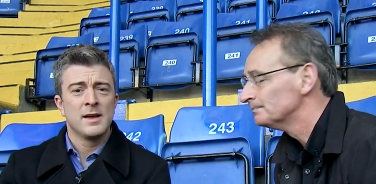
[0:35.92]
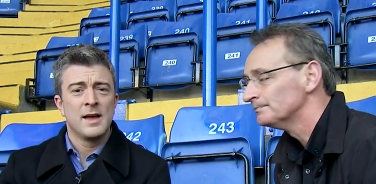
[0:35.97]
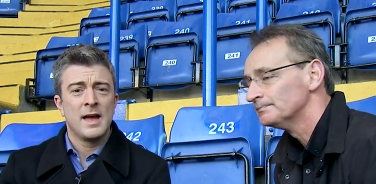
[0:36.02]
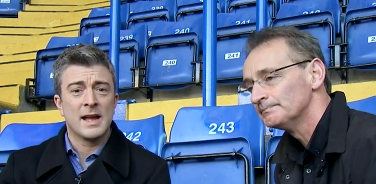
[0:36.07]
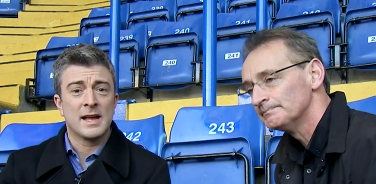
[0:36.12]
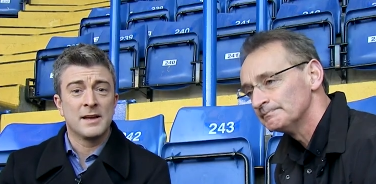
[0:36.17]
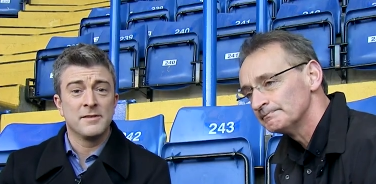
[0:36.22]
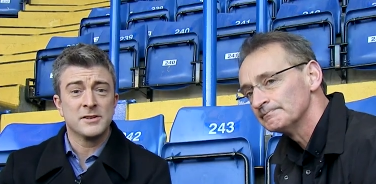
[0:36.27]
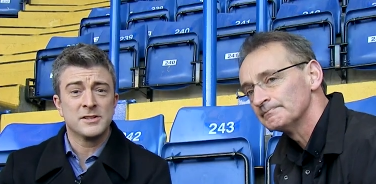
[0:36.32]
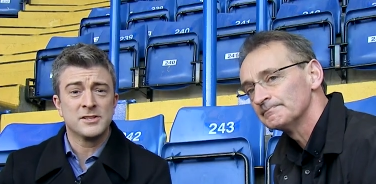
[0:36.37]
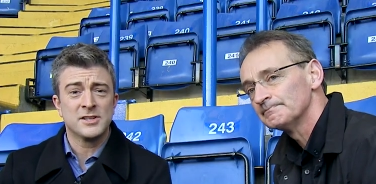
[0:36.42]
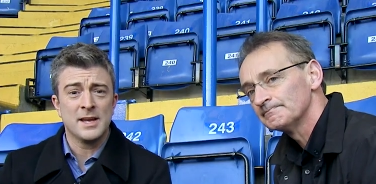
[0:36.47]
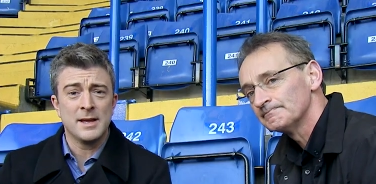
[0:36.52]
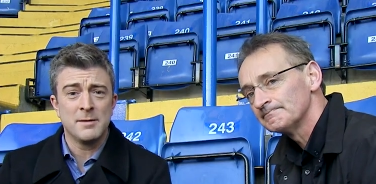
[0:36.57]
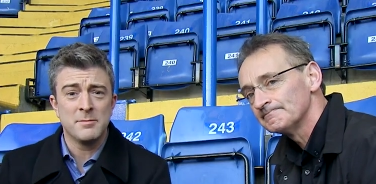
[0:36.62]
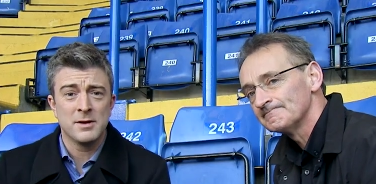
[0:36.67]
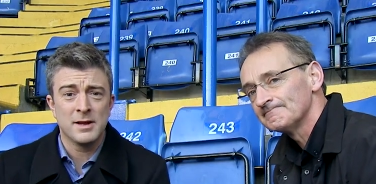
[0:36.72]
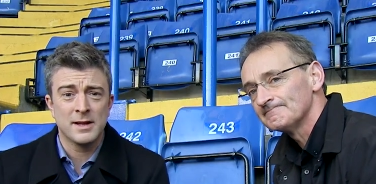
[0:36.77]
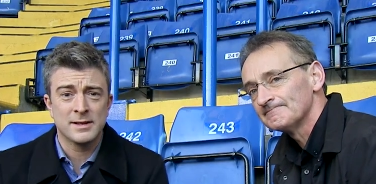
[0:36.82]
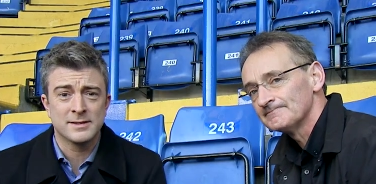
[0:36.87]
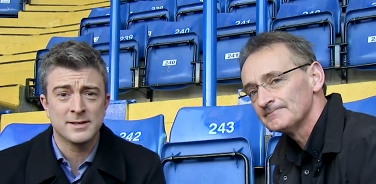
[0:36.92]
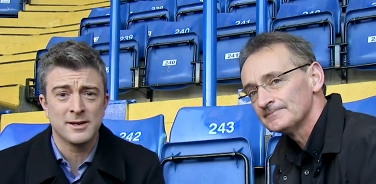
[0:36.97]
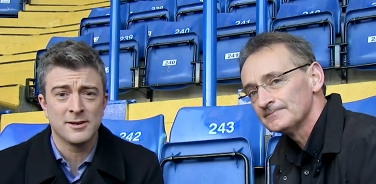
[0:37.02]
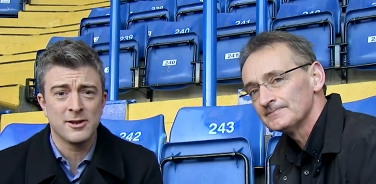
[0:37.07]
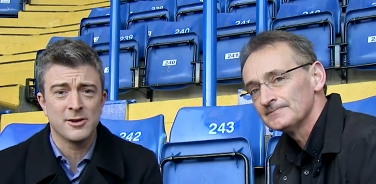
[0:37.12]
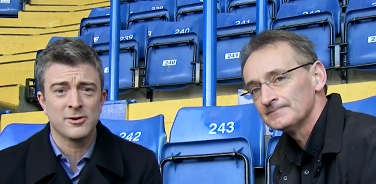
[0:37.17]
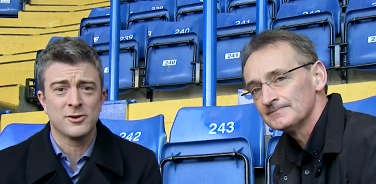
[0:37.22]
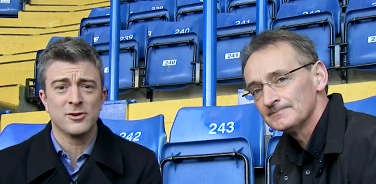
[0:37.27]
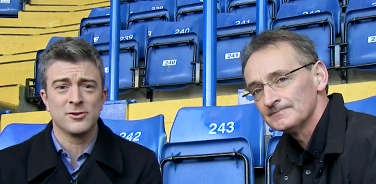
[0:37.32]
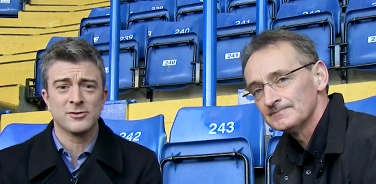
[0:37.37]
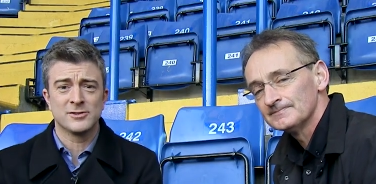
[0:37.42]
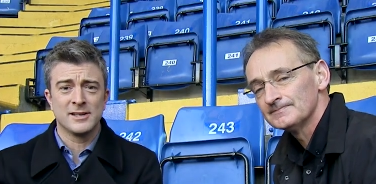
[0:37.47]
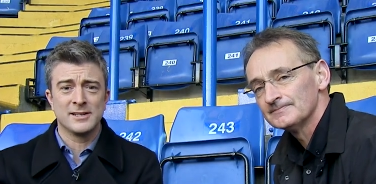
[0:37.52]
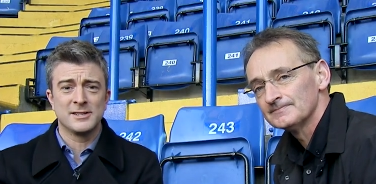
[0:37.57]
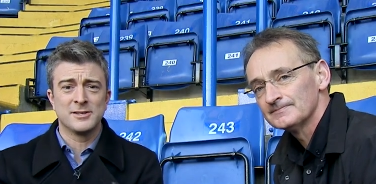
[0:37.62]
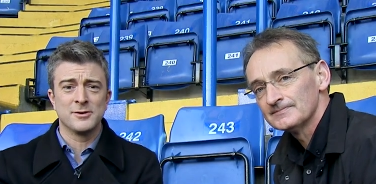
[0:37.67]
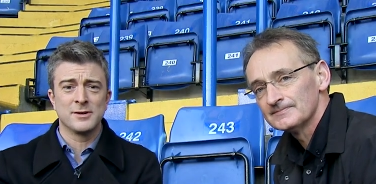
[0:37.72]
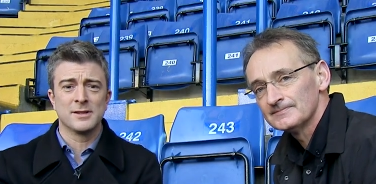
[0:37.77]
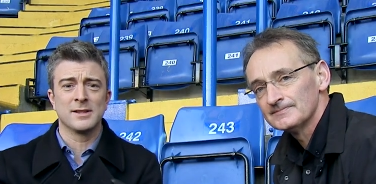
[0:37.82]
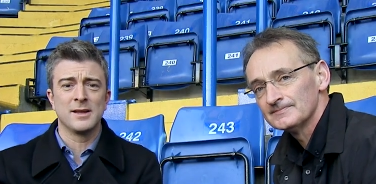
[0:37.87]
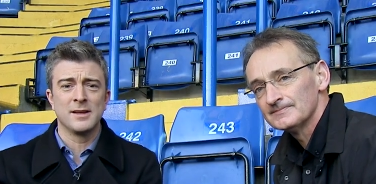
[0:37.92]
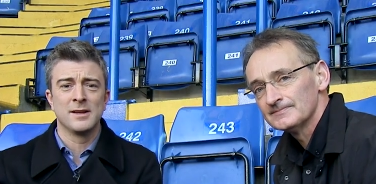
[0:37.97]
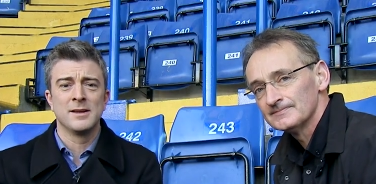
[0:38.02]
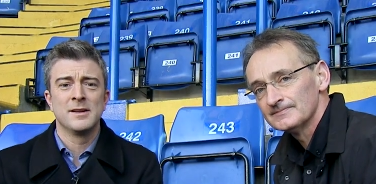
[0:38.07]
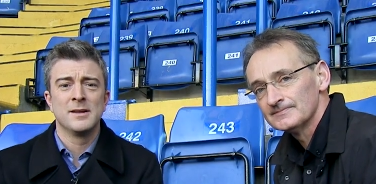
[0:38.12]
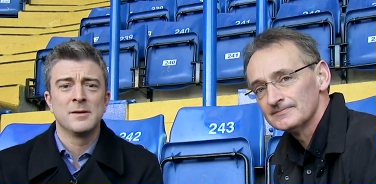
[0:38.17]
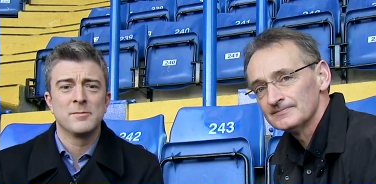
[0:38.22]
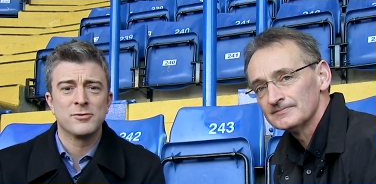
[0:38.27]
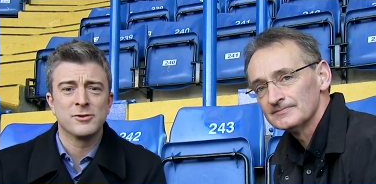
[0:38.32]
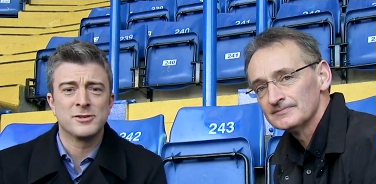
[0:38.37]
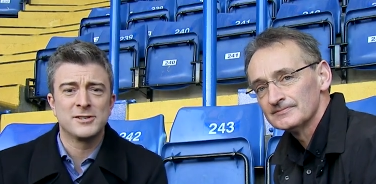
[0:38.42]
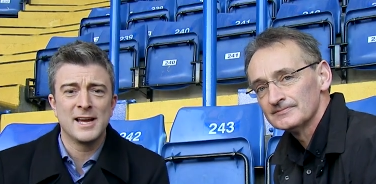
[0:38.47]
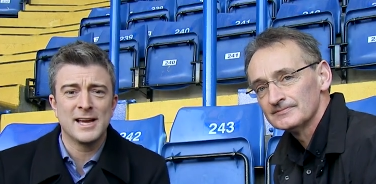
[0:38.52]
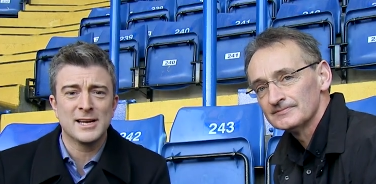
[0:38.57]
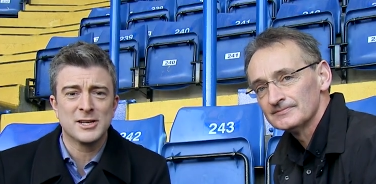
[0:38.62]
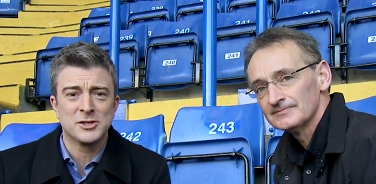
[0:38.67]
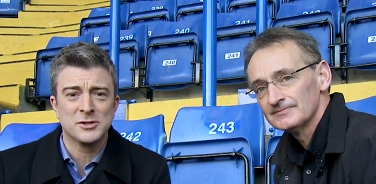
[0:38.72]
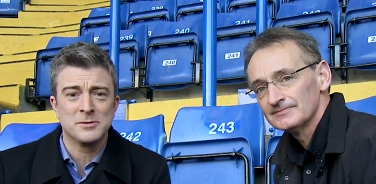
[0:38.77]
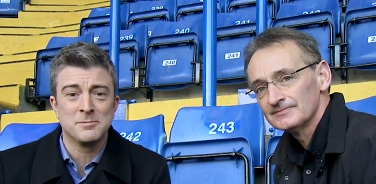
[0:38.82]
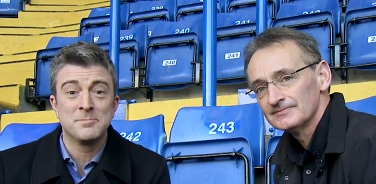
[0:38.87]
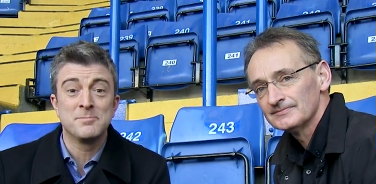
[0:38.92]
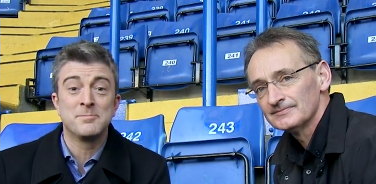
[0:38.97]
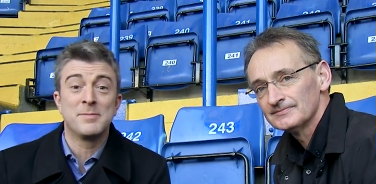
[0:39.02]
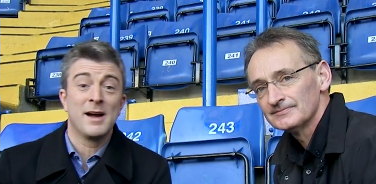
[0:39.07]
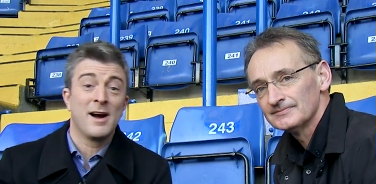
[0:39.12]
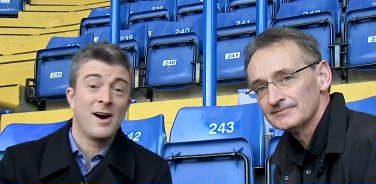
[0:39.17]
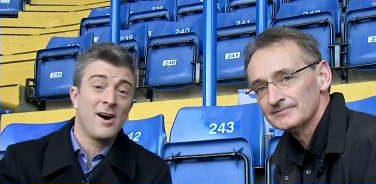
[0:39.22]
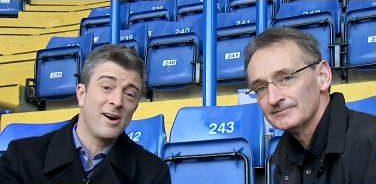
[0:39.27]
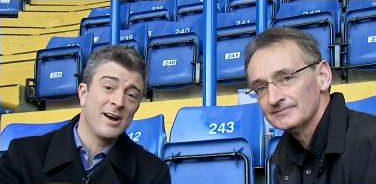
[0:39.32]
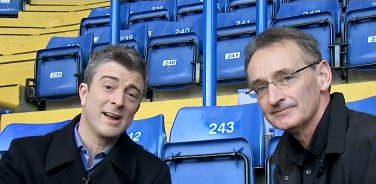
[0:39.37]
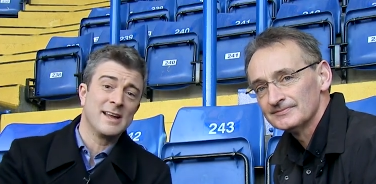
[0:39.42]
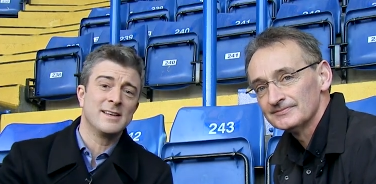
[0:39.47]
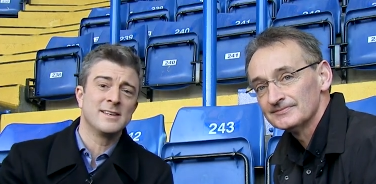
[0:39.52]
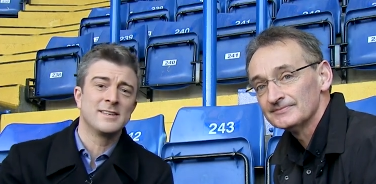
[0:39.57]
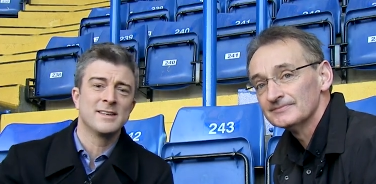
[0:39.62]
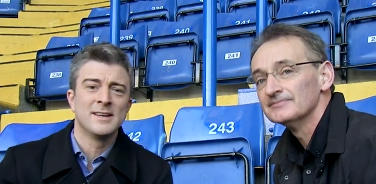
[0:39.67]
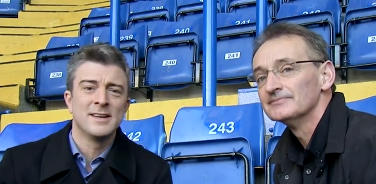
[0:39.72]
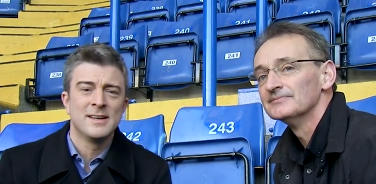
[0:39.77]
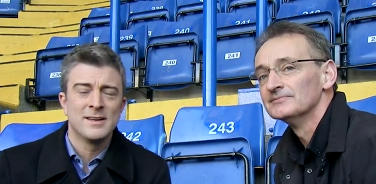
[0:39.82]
Speaker 1: Heck of a team, Antonio Conte doing the protection behind